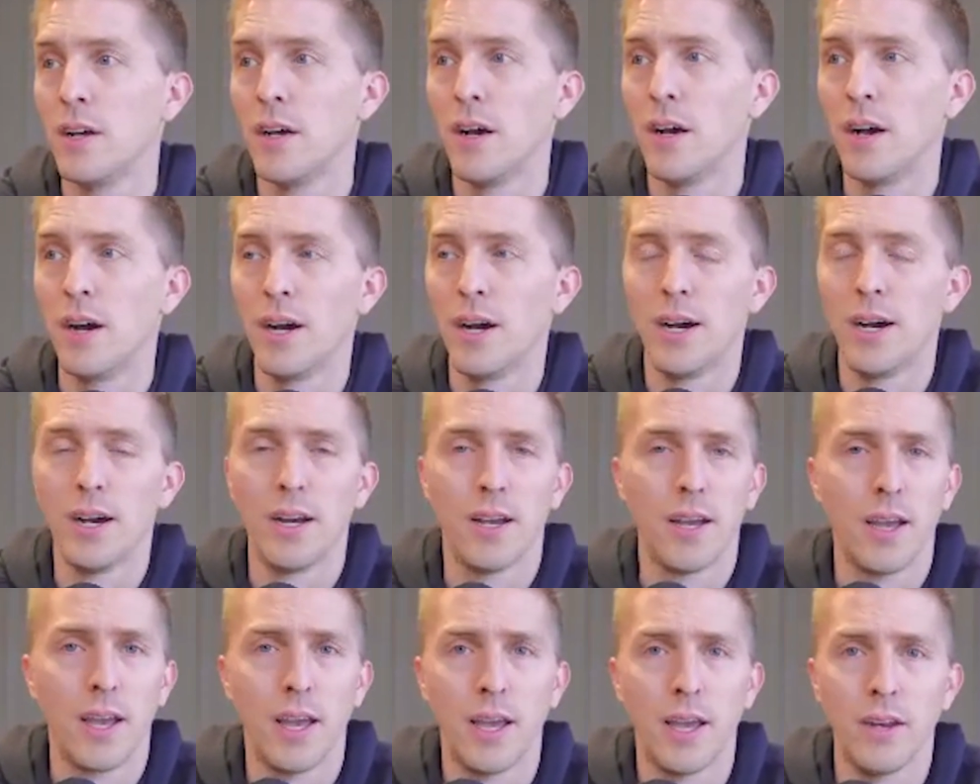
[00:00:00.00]

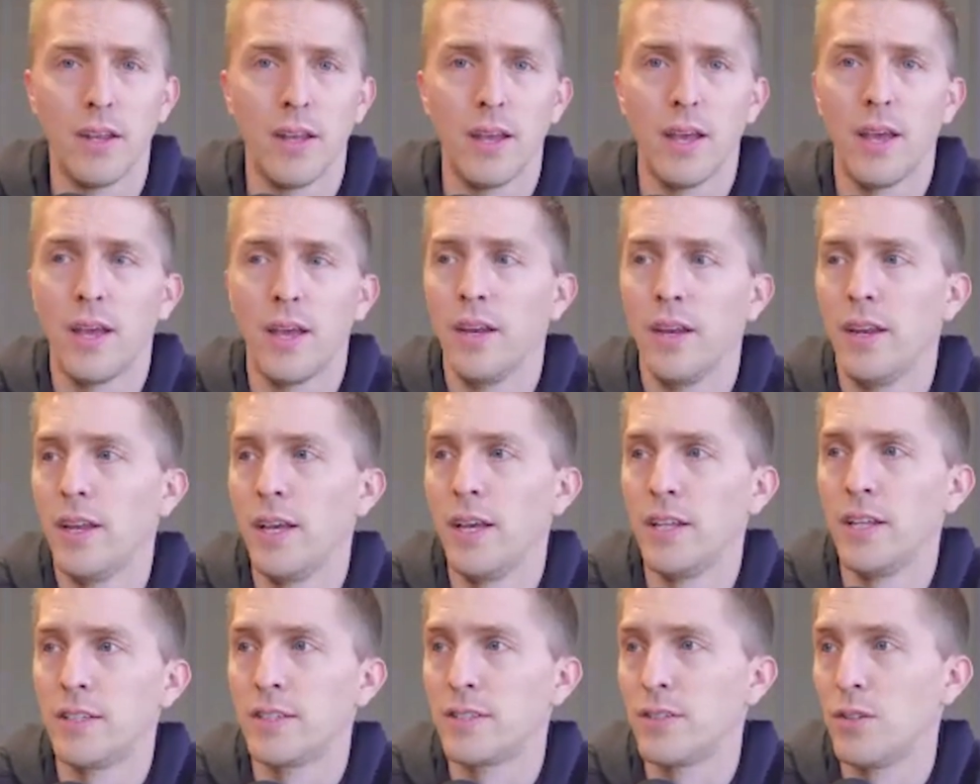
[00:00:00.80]
And
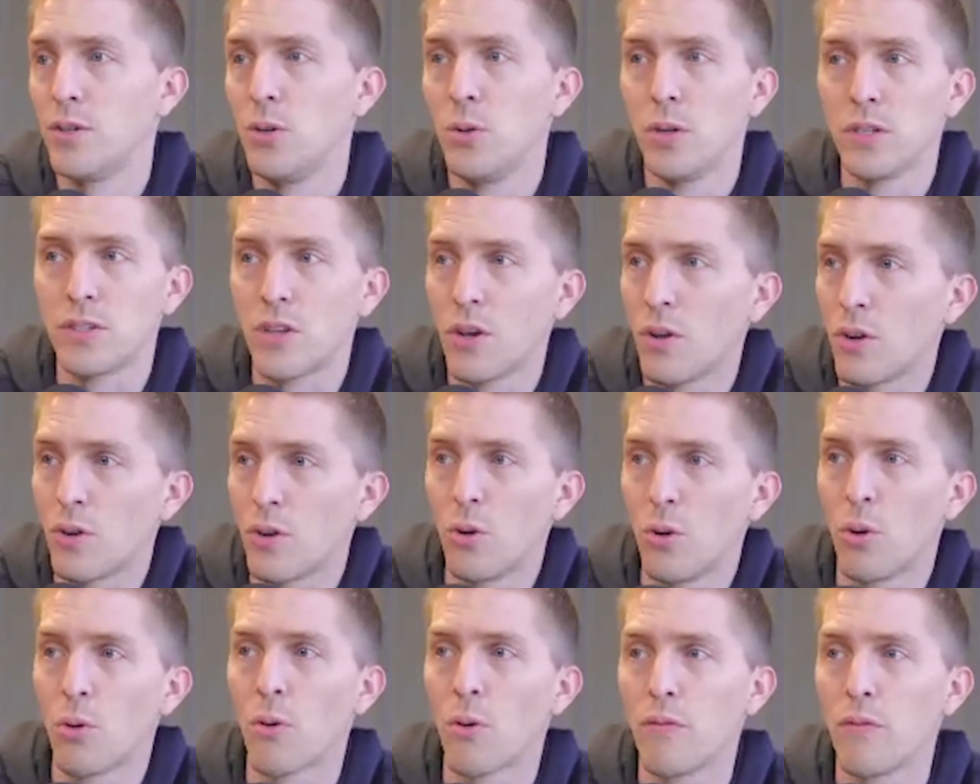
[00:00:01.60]
it's who has good
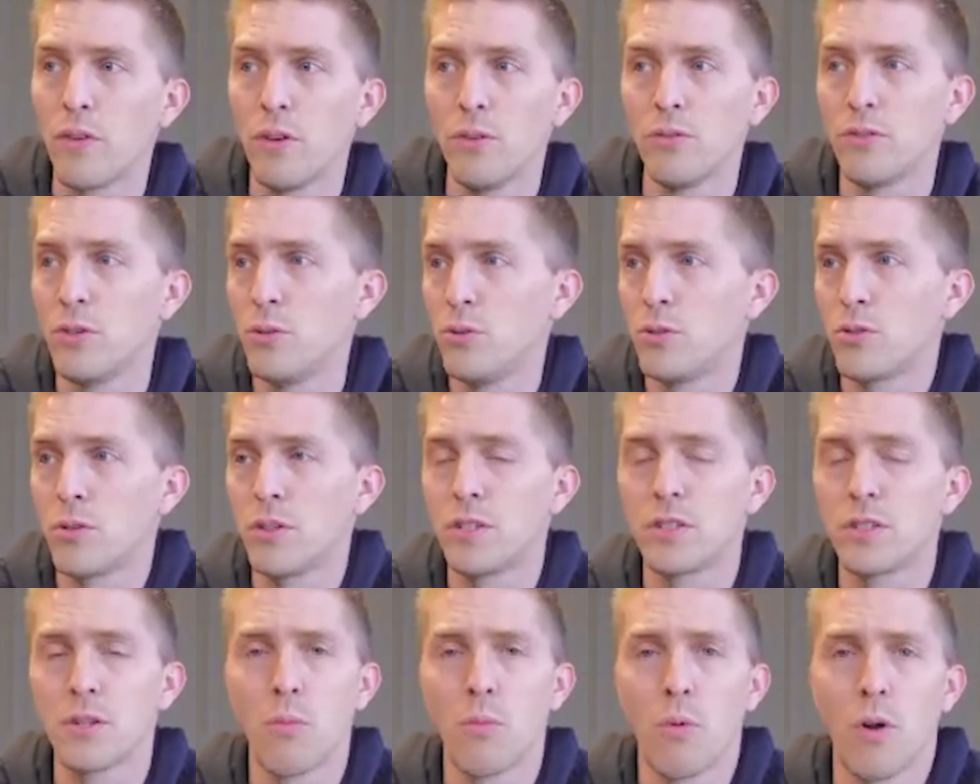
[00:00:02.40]
Google reviews, who
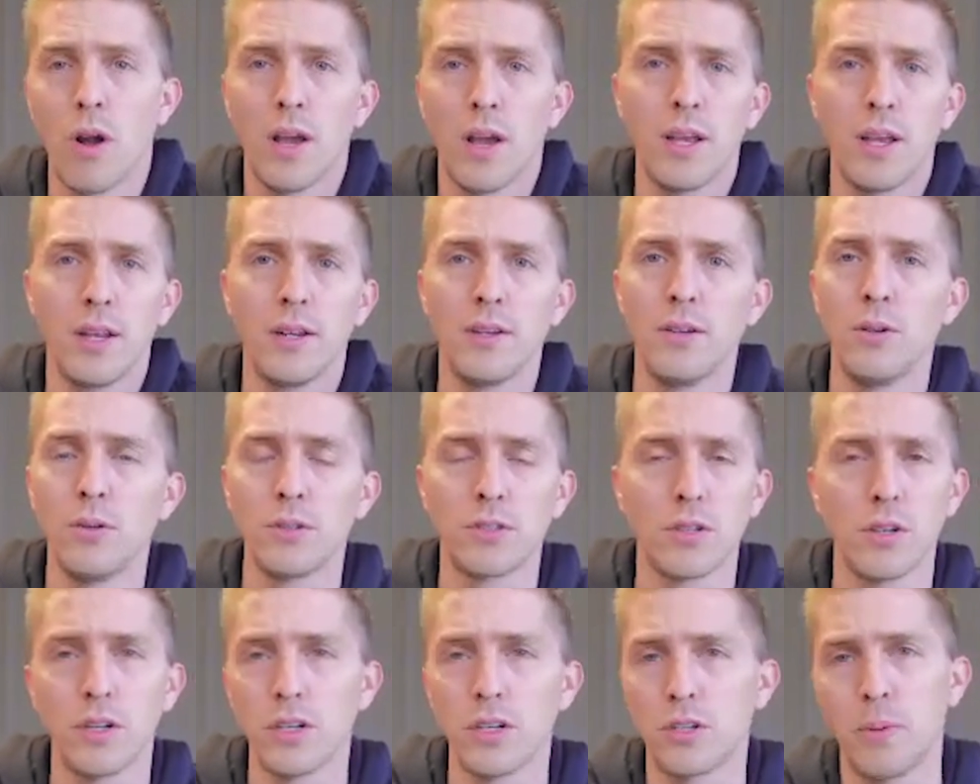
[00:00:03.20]
treats them right, who
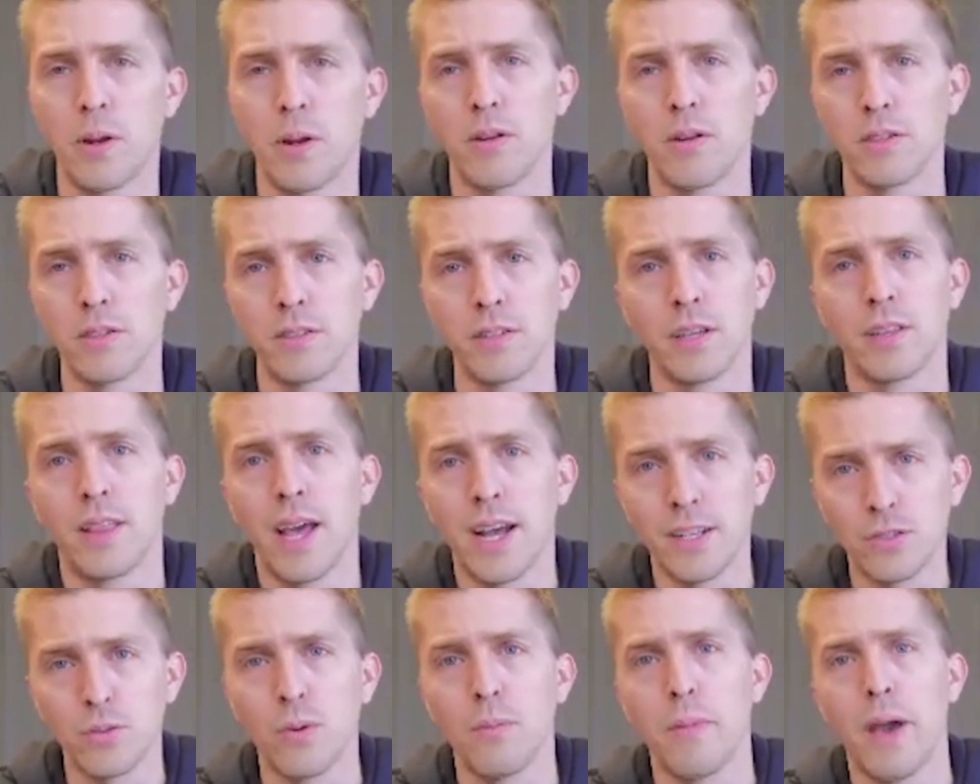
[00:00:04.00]
has a good experience. Like
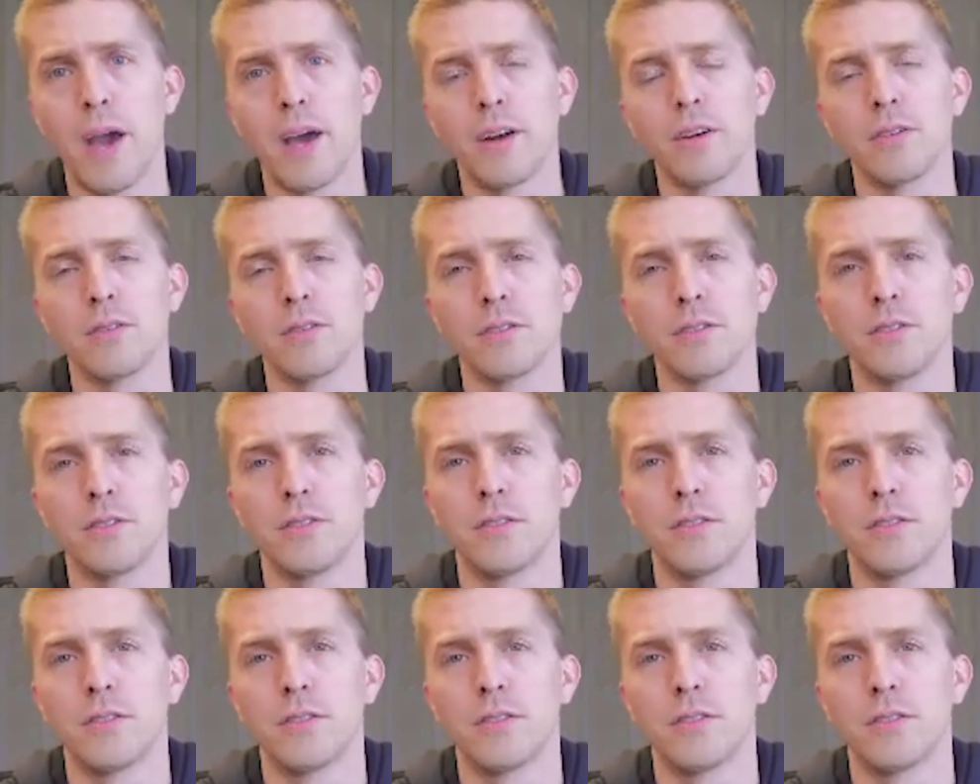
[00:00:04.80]
that's what matters.